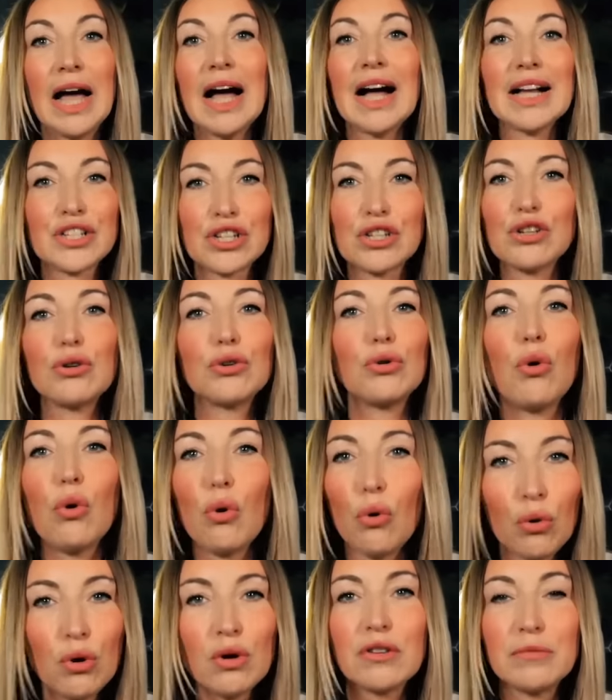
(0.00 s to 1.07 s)
actually on
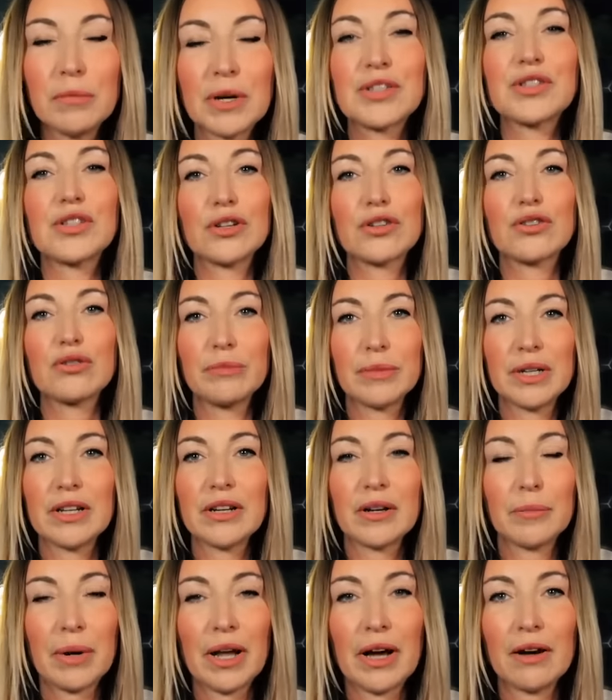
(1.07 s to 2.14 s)
all of my social
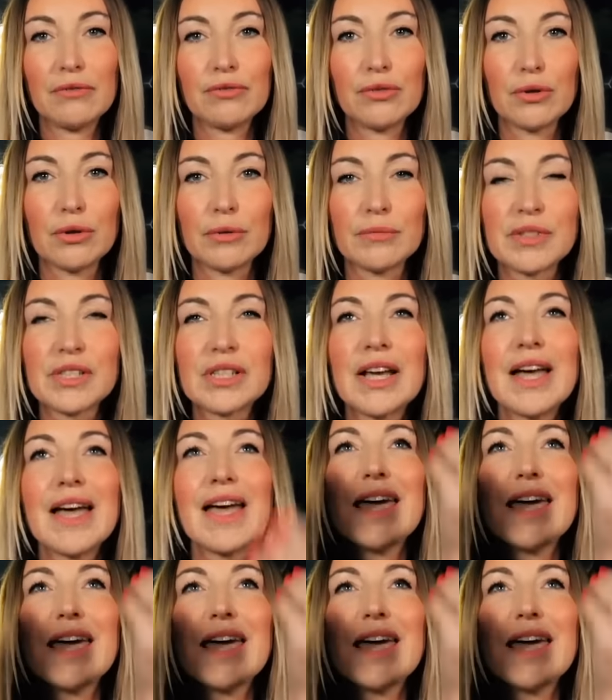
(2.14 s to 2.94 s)
media platforms.